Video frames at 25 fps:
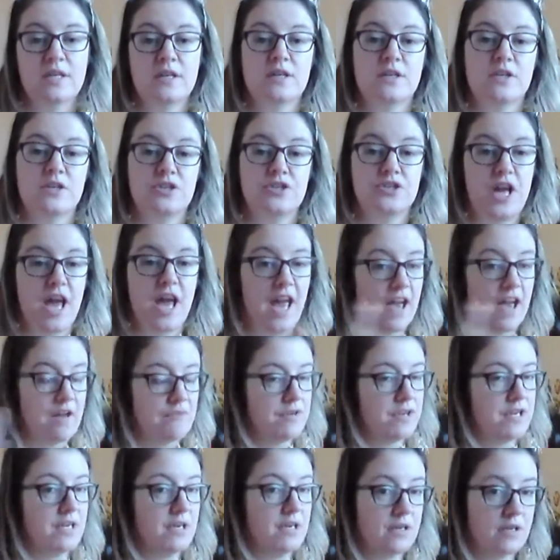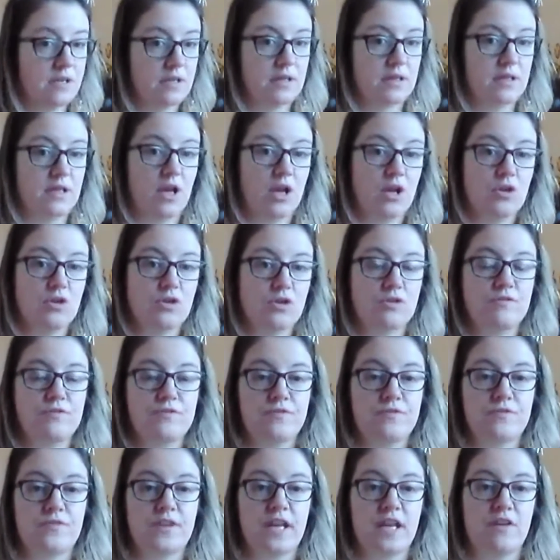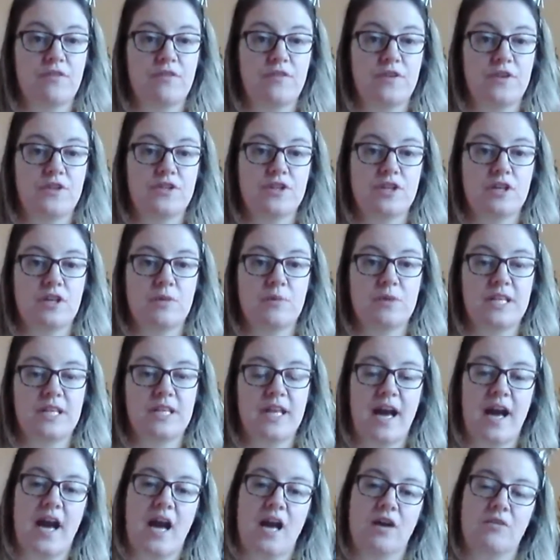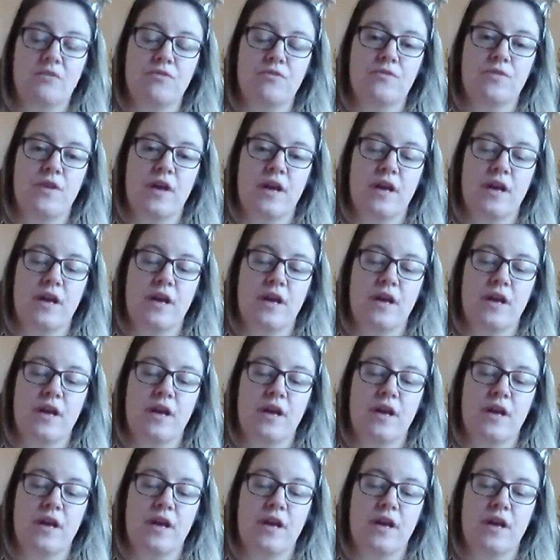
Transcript: sharing the love if you do and you have.